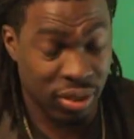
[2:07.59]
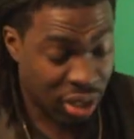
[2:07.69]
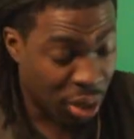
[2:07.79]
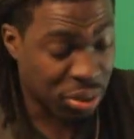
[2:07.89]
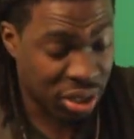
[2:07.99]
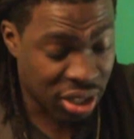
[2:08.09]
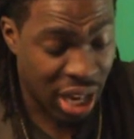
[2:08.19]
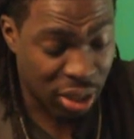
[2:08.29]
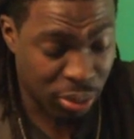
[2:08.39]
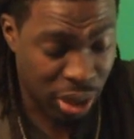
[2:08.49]
That was
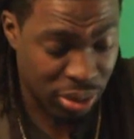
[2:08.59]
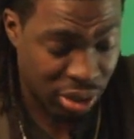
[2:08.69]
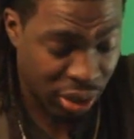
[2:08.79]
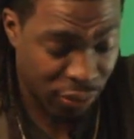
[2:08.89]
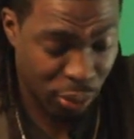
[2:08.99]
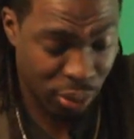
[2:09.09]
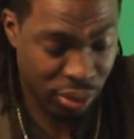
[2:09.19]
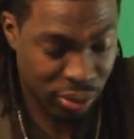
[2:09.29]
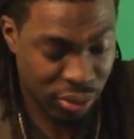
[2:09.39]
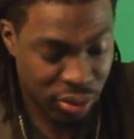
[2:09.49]
exactly what I was looking for.
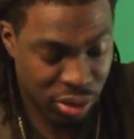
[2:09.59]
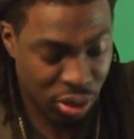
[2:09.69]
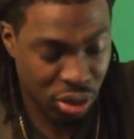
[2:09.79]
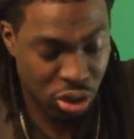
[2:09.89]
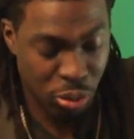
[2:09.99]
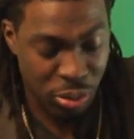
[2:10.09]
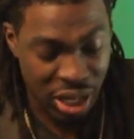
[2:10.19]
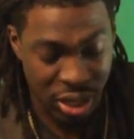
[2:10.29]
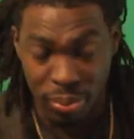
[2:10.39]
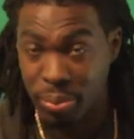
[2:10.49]
So there's no
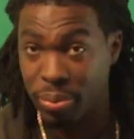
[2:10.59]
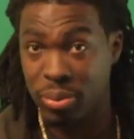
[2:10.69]
medium